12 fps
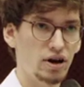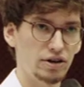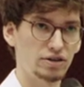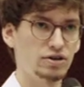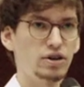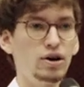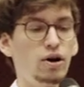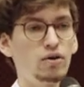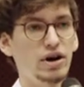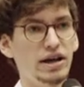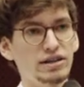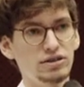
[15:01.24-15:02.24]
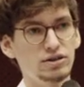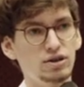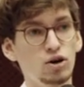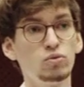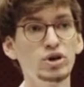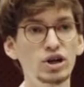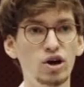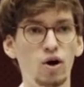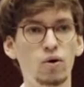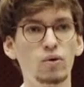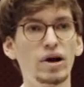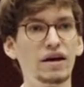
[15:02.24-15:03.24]
not, right? We
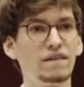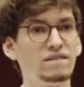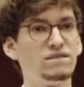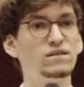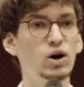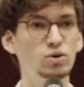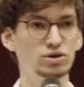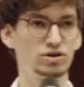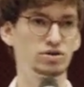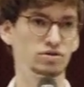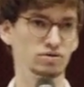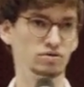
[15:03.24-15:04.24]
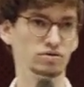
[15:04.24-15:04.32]
go and vote.